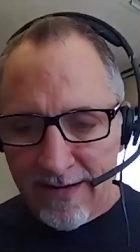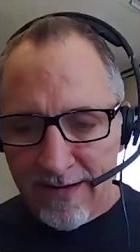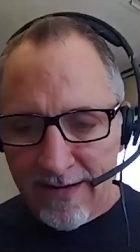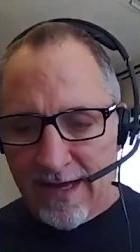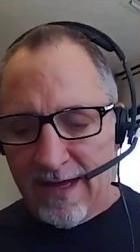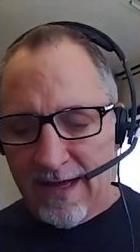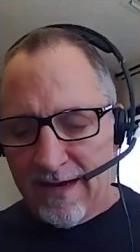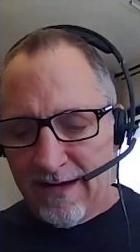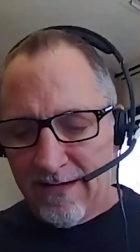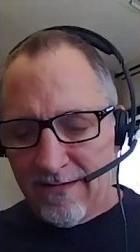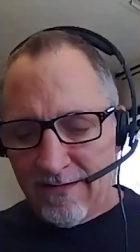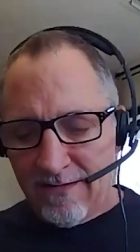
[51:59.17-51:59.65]

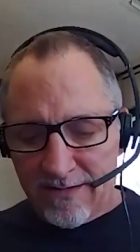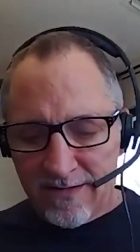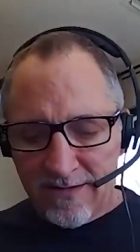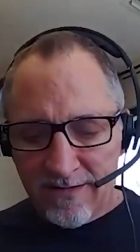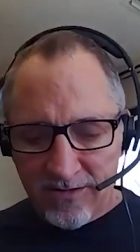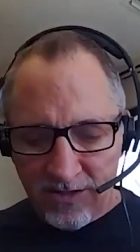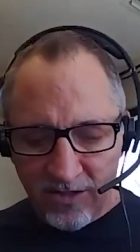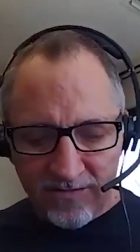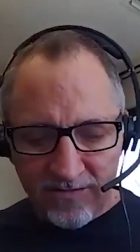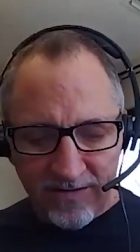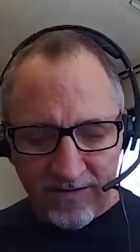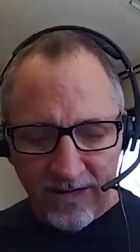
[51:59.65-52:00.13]
and
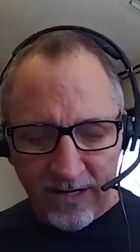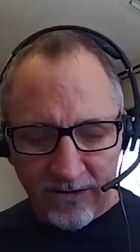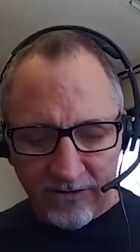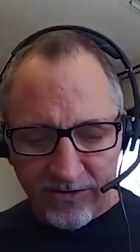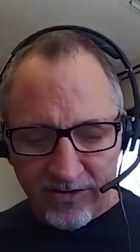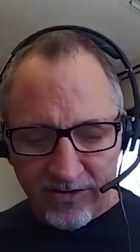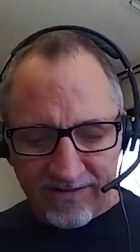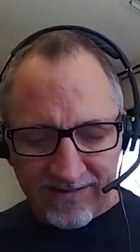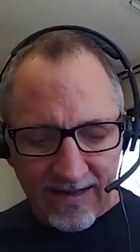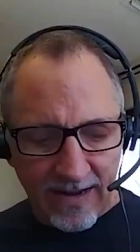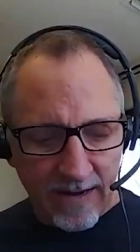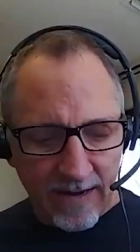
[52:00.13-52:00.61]
ju- you know,
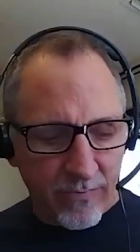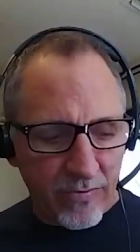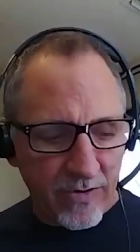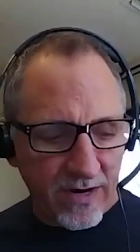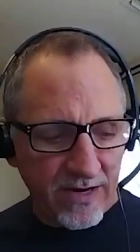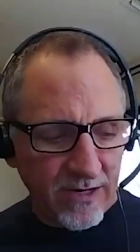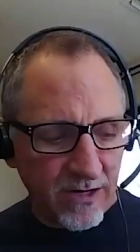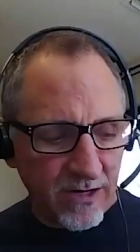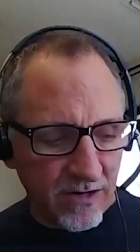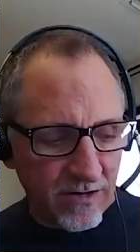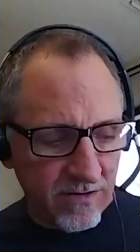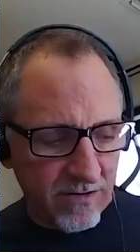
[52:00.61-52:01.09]
just kind of
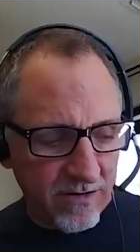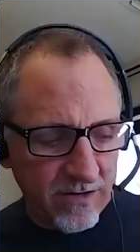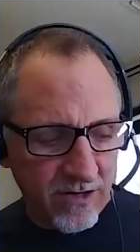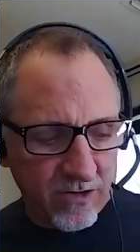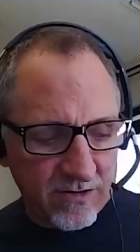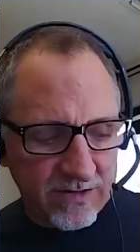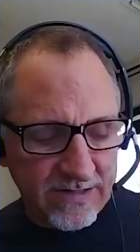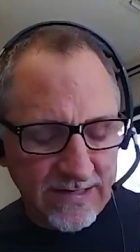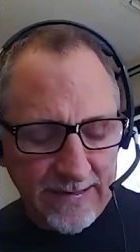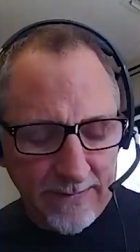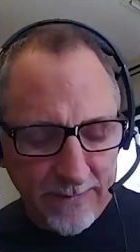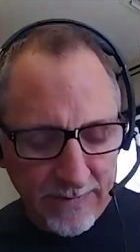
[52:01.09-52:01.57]
bring your,
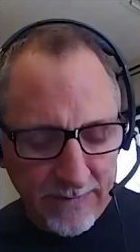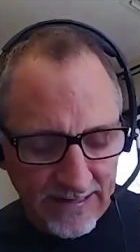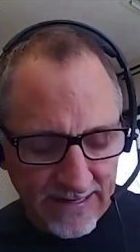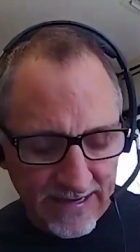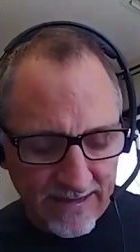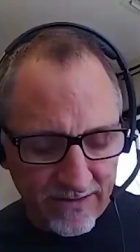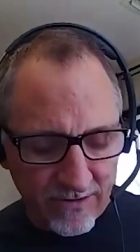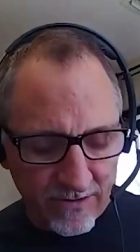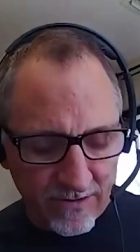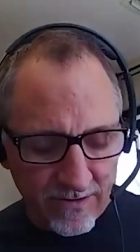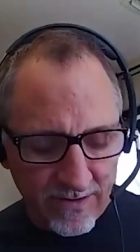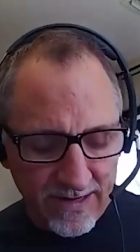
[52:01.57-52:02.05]
your team
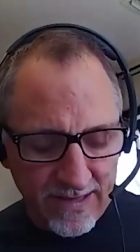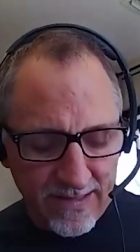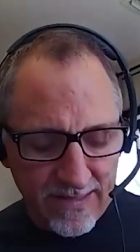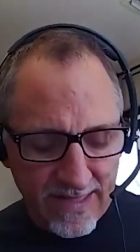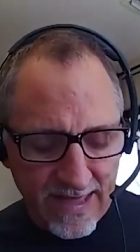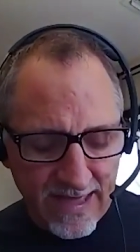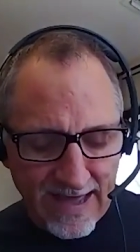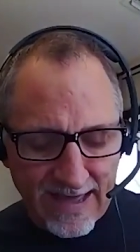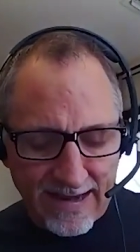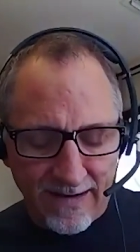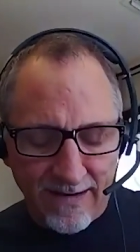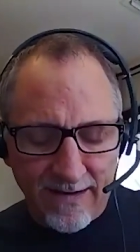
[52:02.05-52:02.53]
together in
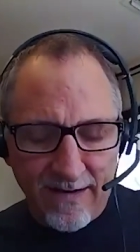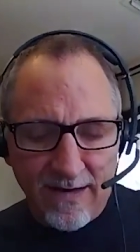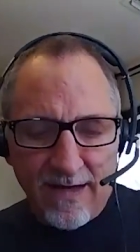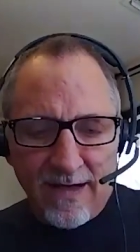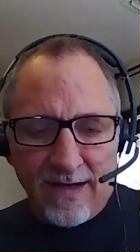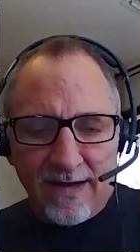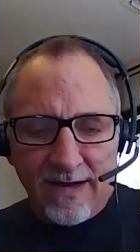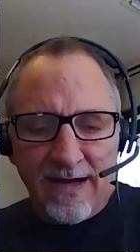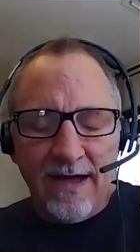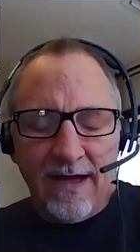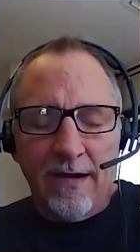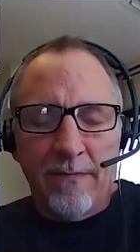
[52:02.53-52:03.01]
that
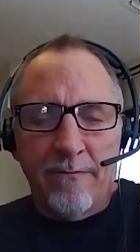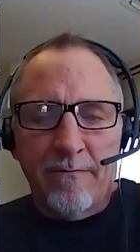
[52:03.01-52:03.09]
kind of